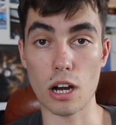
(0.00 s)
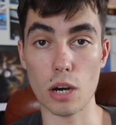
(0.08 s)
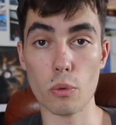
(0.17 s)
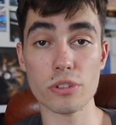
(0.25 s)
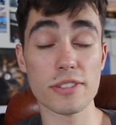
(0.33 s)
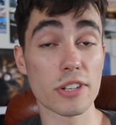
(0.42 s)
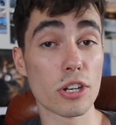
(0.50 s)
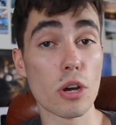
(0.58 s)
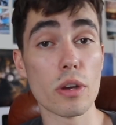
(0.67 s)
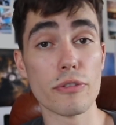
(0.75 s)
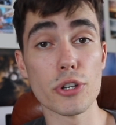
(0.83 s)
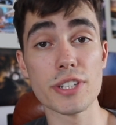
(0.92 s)
I wanted to know
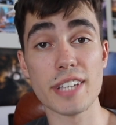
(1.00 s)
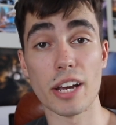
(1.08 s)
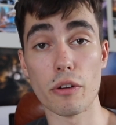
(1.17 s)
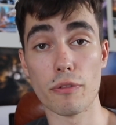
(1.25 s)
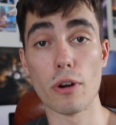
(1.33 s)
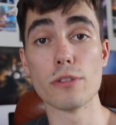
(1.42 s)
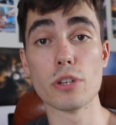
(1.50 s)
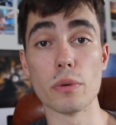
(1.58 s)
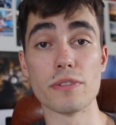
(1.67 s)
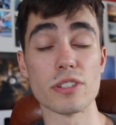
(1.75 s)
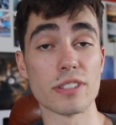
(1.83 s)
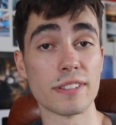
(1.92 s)
if you could take a photo
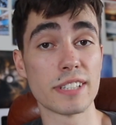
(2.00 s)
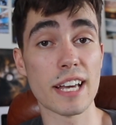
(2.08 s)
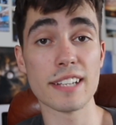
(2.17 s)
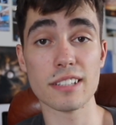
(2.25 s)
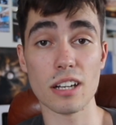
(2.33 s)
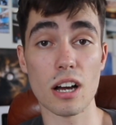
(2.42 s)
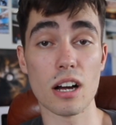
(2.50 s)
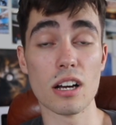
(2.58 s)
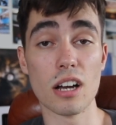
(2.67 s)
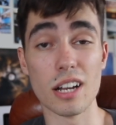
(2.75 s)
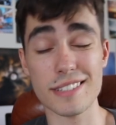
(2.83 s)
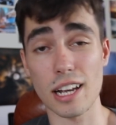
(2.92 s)
with just a DSLR,
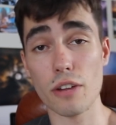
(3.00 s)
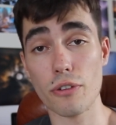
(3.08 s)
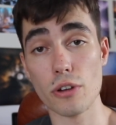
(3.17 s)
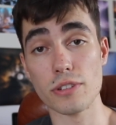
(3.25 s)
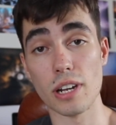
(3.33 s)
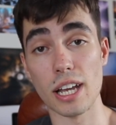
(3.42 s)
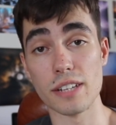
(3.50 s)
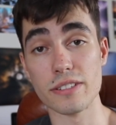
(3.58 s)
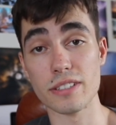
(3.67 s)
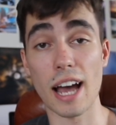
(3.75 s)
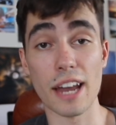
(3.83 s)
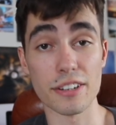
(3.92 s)
a telephoto
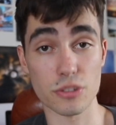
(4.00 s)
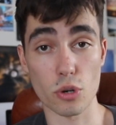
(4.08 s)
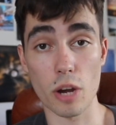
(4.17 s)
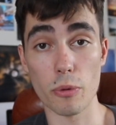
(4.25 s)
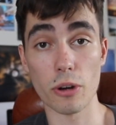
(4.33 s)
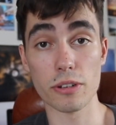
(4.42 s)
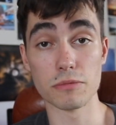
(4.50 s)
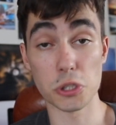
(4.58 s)
lens, and a tripod.